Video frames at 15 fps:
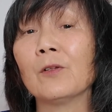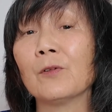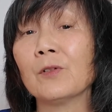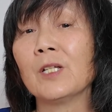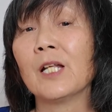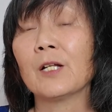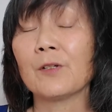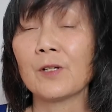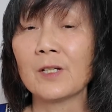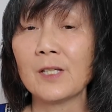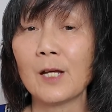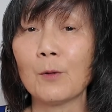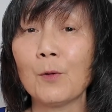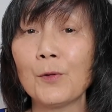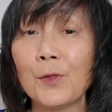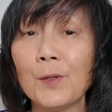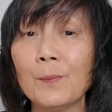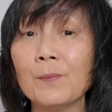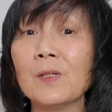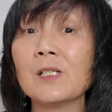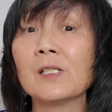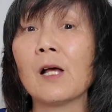learning how to connect with
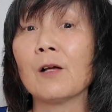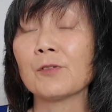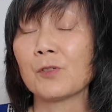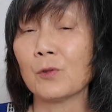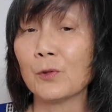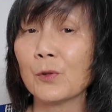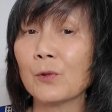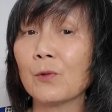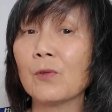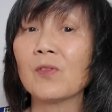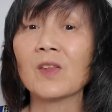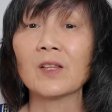them is also learn